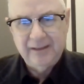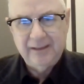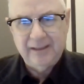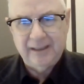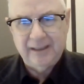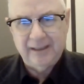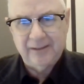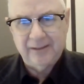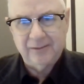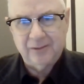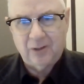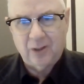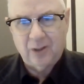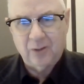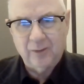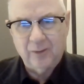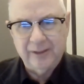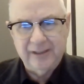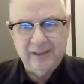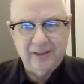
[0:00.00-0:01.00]
and
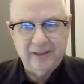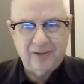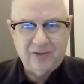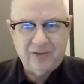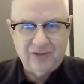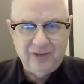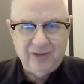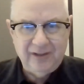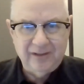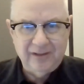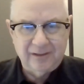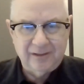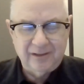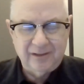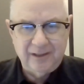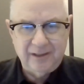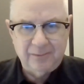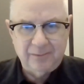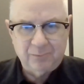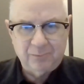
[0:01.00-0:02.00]
already had exceeded
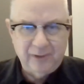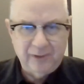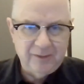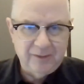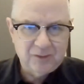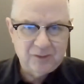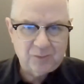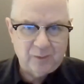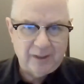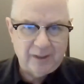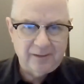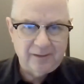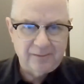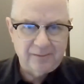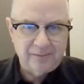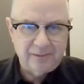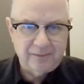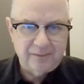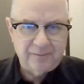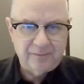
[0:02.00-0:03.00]
the previous
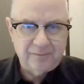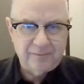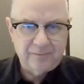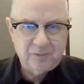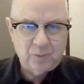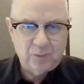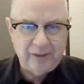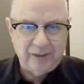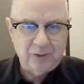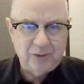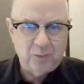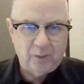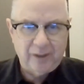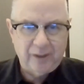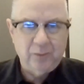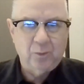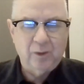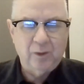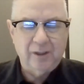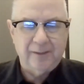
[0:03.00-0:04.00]
record of
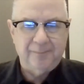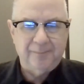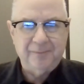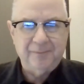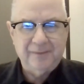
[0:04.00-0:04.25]
2021.